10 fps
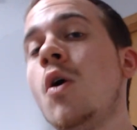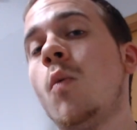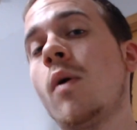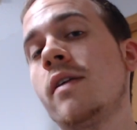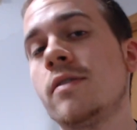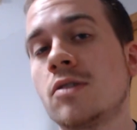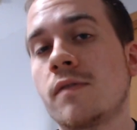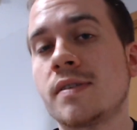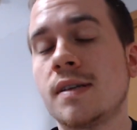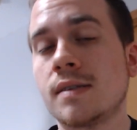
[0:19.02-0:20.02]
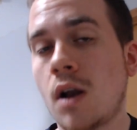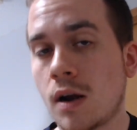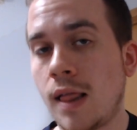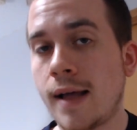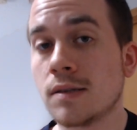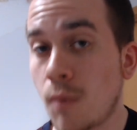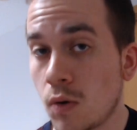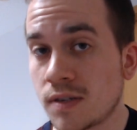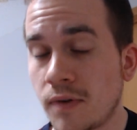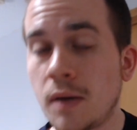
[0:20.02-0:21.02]
One of the services that our clients
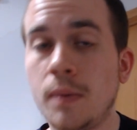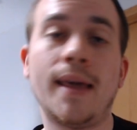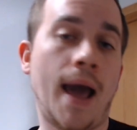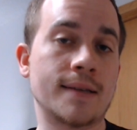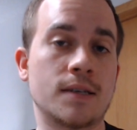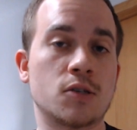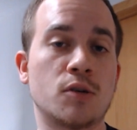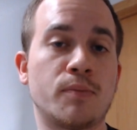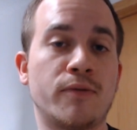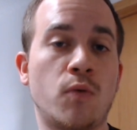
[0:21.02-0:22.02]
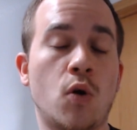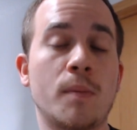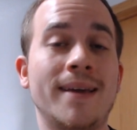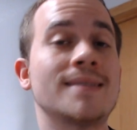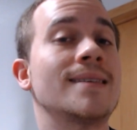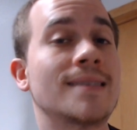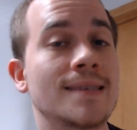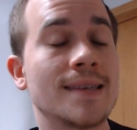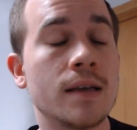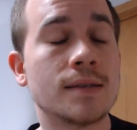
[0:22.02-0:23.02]
most frequently ask us to perform is
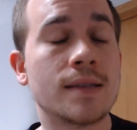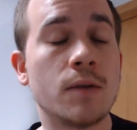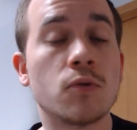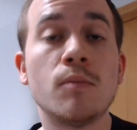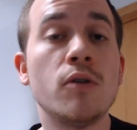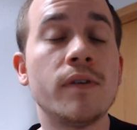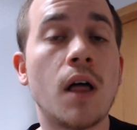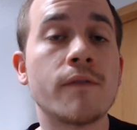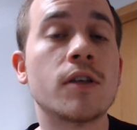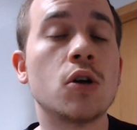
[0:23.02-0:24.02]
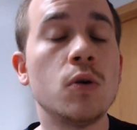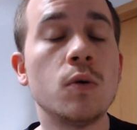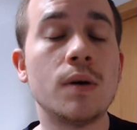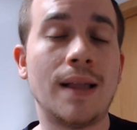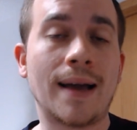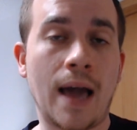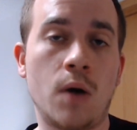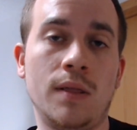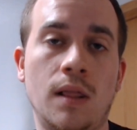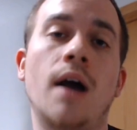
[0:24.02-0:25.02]
this is the removal of the Google
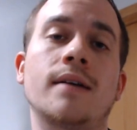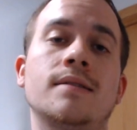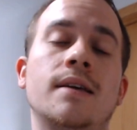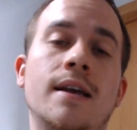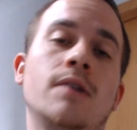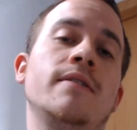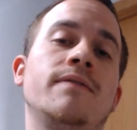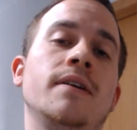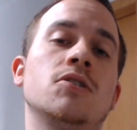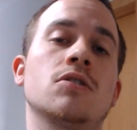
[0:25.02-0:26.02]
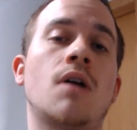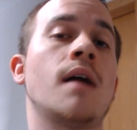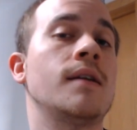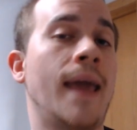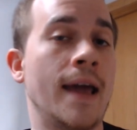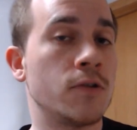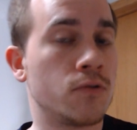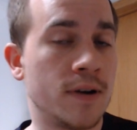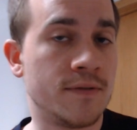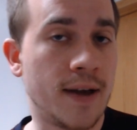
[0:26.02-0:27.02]
account lock security feature on an
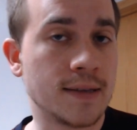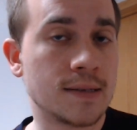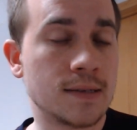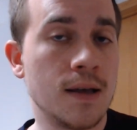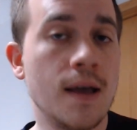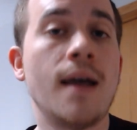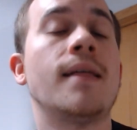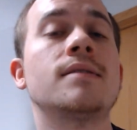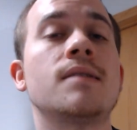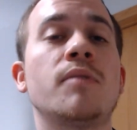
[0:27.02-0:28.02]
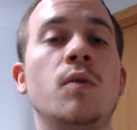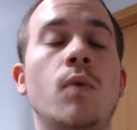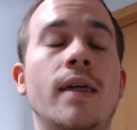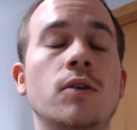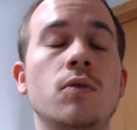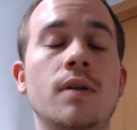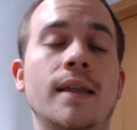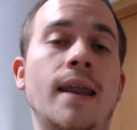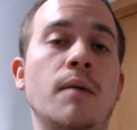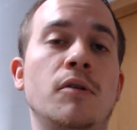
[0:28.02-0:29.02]
Android device. That's something that Google
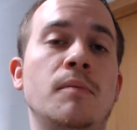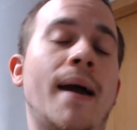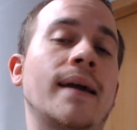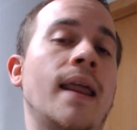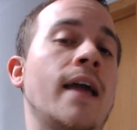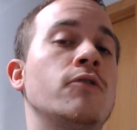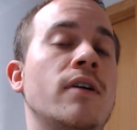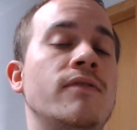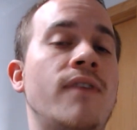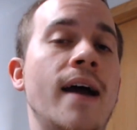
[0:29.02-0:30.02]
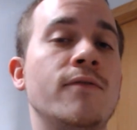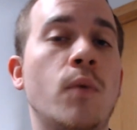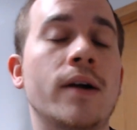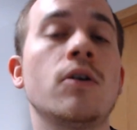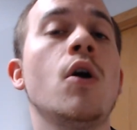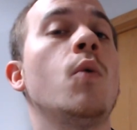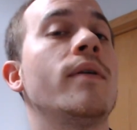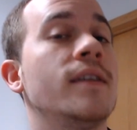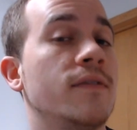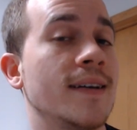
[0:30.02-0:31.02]
enabled back in Android 5 where
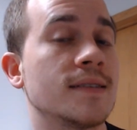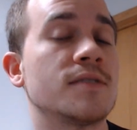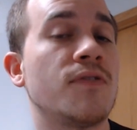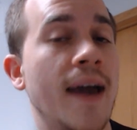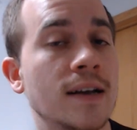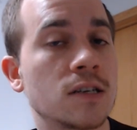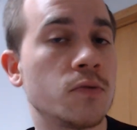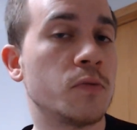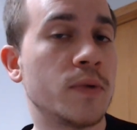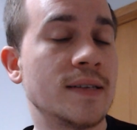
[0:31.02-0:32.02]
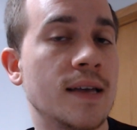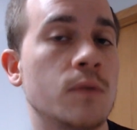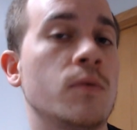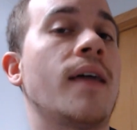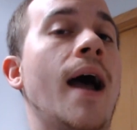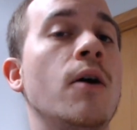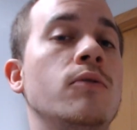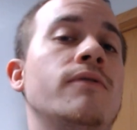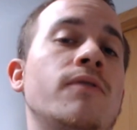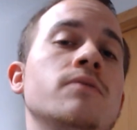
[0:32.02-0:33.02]
when the device is factory reset
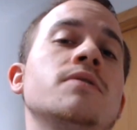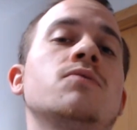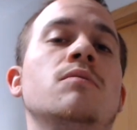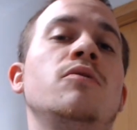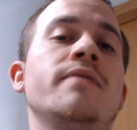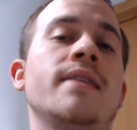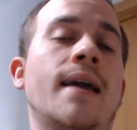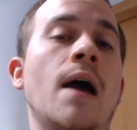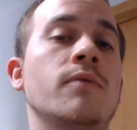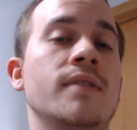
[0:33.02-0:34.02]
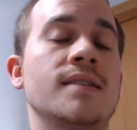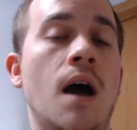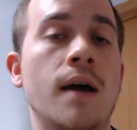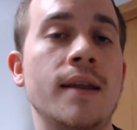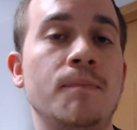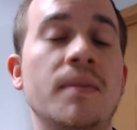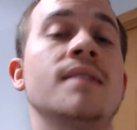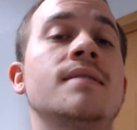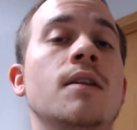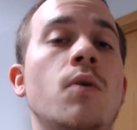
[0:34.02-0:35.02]
without first removing the account that's on it,
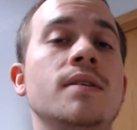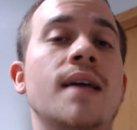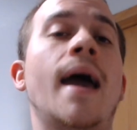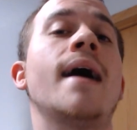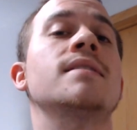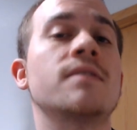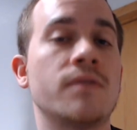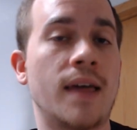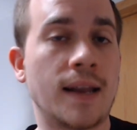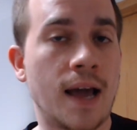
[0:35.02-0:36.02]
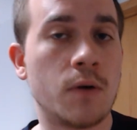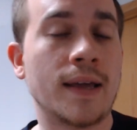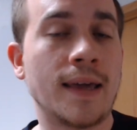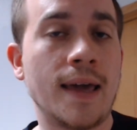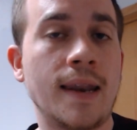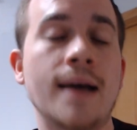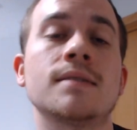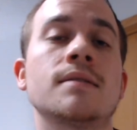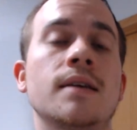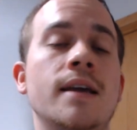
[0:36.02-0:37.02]
it's then going to ask for that account again as
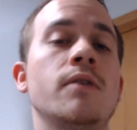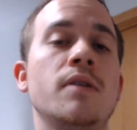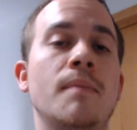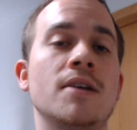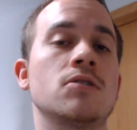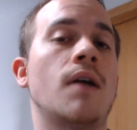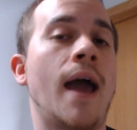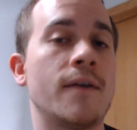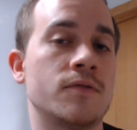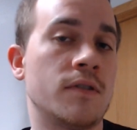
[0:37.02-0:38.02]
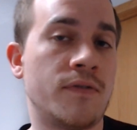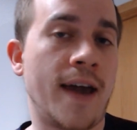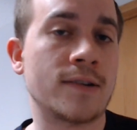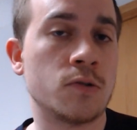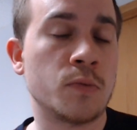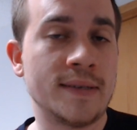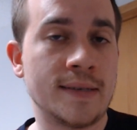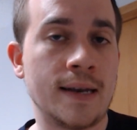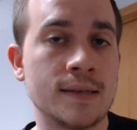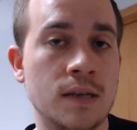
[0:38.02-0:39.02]
a security measure after the factory
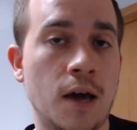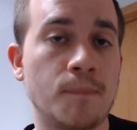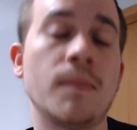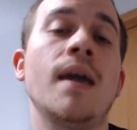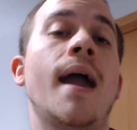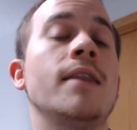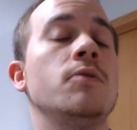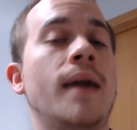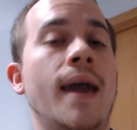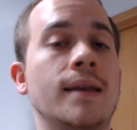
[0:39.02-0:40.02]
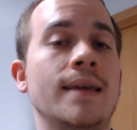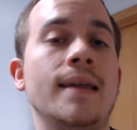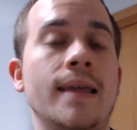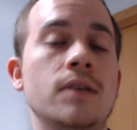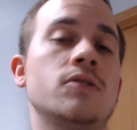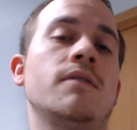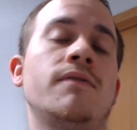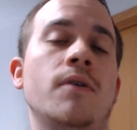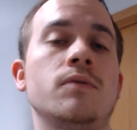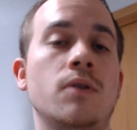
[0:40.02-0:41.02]
reset is done. And you can't get into the
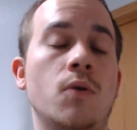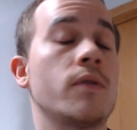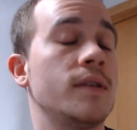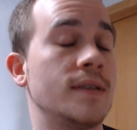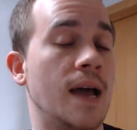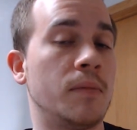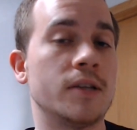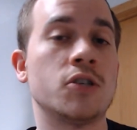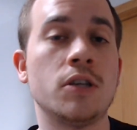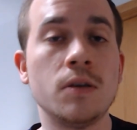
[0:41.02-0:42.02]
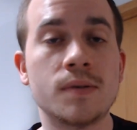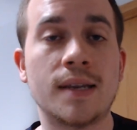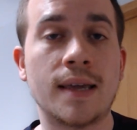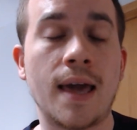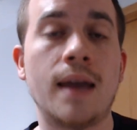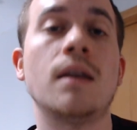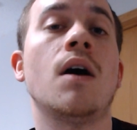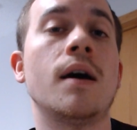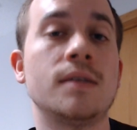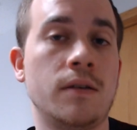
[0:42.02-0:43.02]
phone or the tablet to use it again
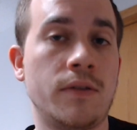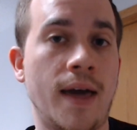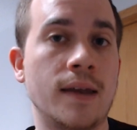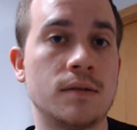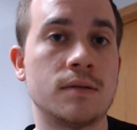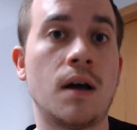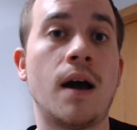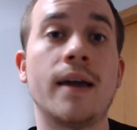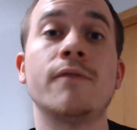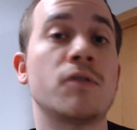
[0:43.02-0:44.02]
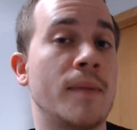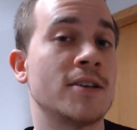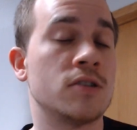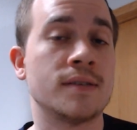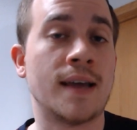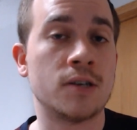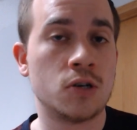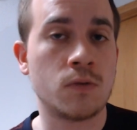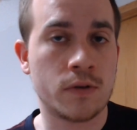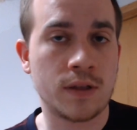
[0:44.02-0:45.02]
until that uh, information is
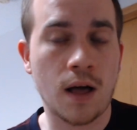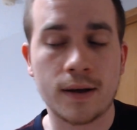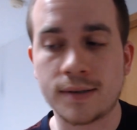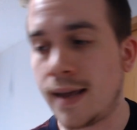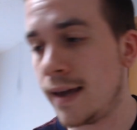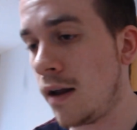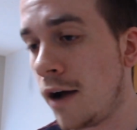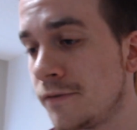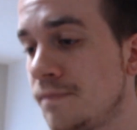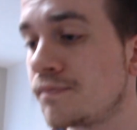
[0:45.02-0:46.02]
entered or the lock is taken off.